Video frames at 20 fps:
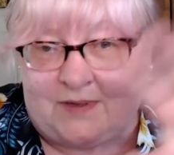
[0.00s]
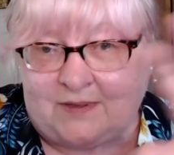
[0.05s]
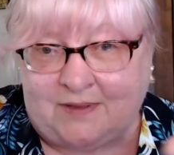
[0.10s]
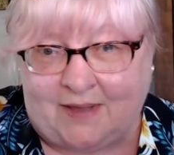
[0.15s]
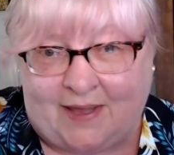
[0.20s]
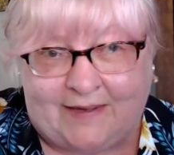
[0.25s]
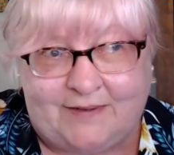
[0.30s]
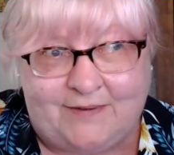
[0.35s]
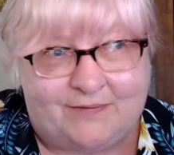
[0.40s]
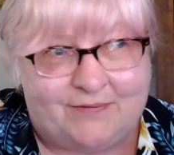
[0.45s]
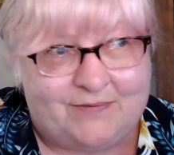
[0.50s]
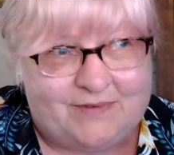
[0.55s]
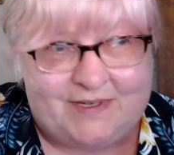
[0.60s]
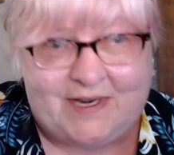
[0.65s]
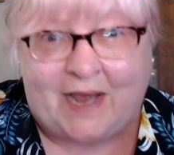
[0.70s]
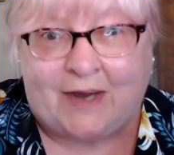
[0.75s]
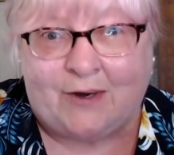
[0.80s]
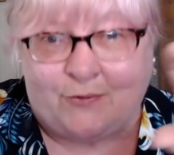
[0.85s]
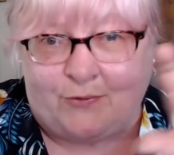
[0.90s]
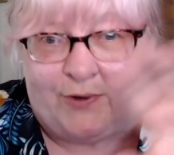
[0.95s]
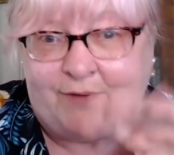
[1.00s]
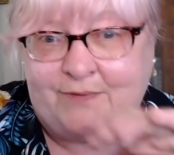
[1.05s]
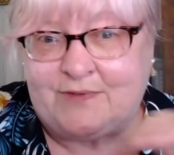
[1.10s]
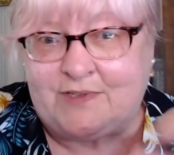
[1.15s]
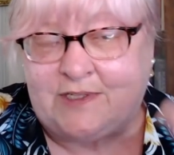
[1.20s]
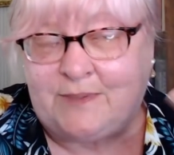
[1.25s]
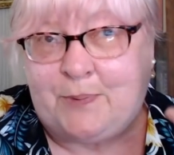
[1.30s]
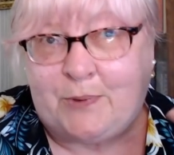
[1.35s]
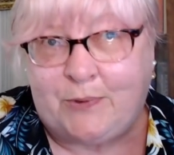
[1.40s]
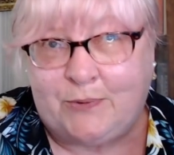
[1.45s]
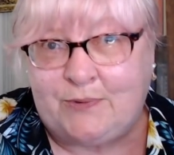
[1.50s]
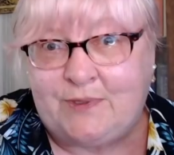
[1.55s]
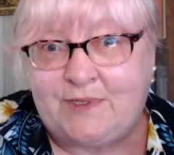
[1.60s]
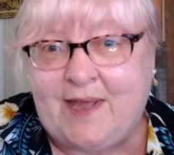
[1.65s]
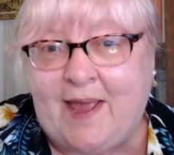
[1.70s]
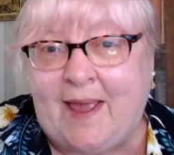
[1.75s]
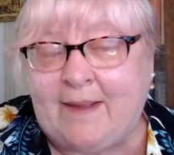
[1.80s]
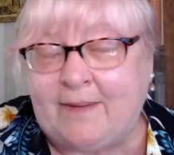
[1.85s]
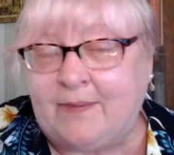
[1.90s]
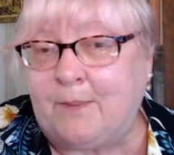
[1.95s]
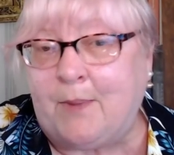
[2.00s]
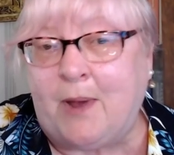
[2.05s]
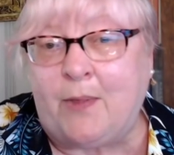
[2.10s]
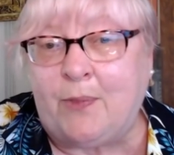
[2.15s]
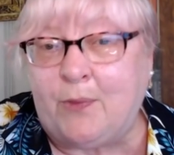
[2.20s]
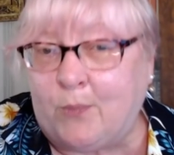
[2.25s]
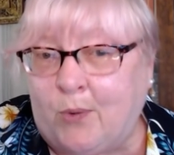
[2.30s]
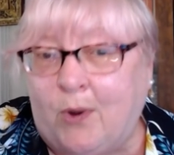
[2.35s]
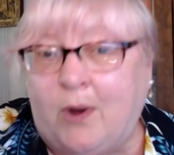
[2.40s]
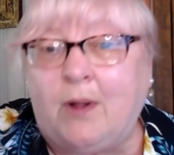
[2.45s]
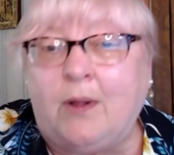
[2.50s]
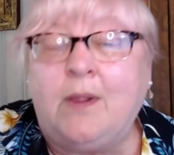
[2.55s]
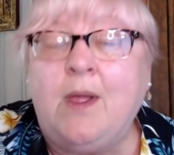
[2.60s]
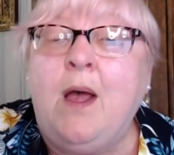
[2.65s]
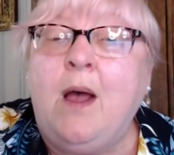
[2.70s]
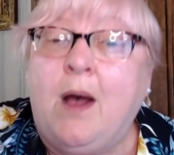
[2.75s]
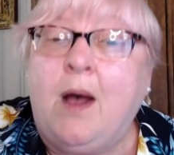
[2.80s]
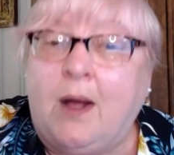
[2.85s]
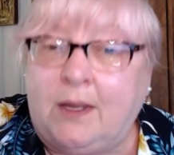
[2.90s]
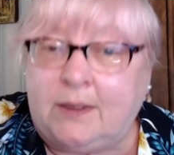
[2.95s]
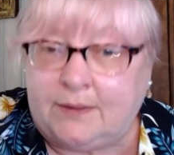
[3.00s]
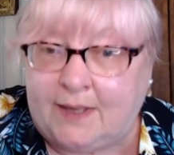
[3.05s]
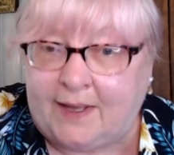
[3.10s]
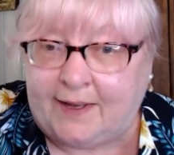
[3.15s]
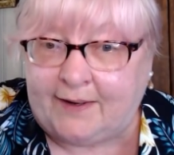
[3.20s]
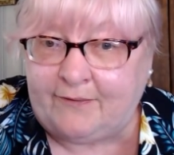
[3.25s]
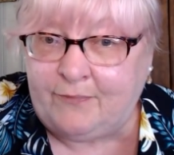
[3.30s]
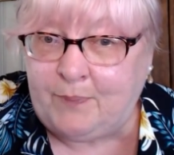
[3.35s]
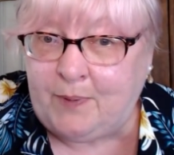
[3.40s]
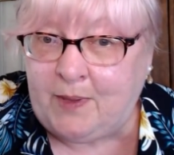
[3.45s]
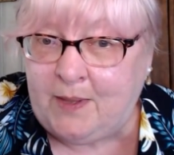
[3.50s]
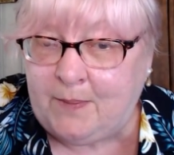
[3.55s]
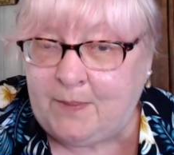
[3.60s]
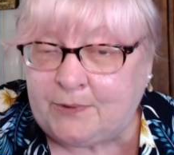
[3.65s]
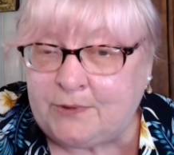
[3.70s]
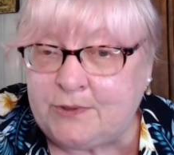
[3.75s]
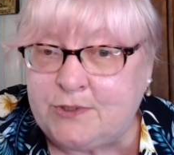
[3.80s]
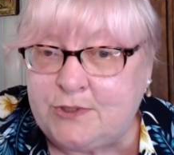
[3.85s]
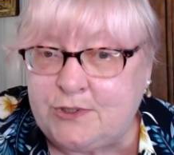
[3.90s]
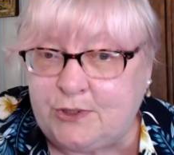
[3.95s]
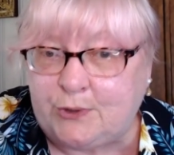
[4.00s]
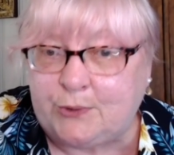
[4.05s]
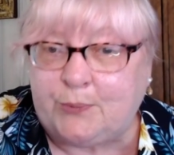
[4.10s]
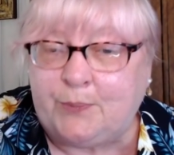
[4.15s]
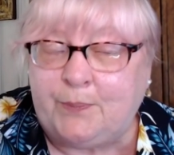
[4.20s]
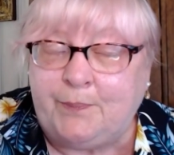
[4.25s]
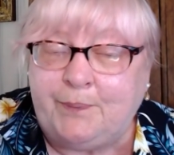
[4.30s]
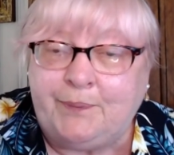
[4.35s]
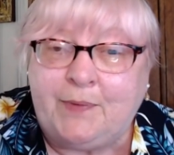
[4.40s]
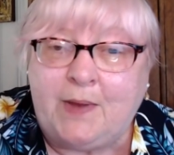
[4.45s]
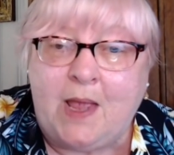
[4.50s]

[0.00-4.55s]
collected decorative spoons, hang them on the wall. A lot of people do.